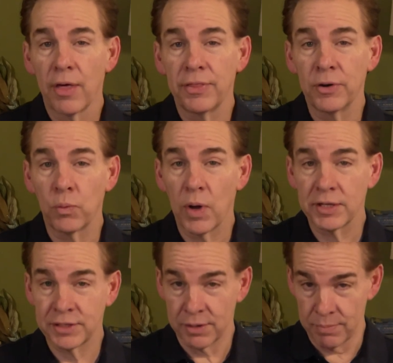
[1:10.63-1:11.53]
There
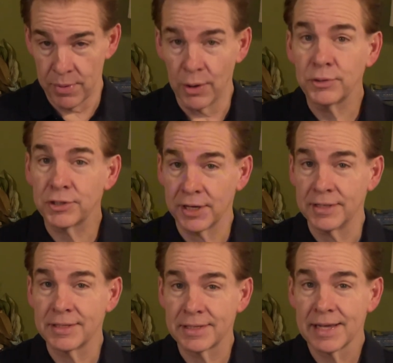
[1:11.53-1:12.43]
was the
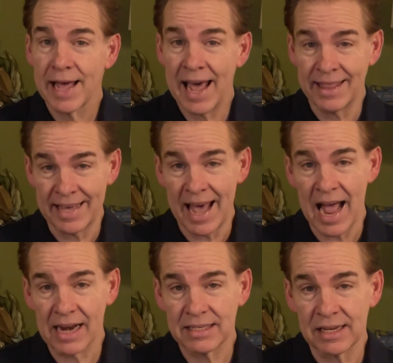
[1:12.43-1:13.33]
motions and the
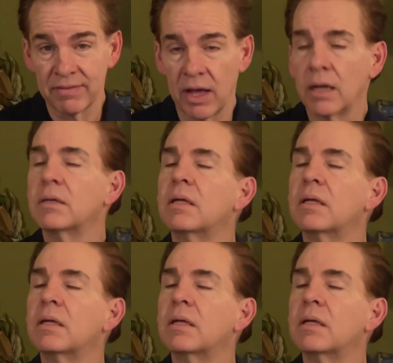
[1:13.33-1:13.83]
acting of like,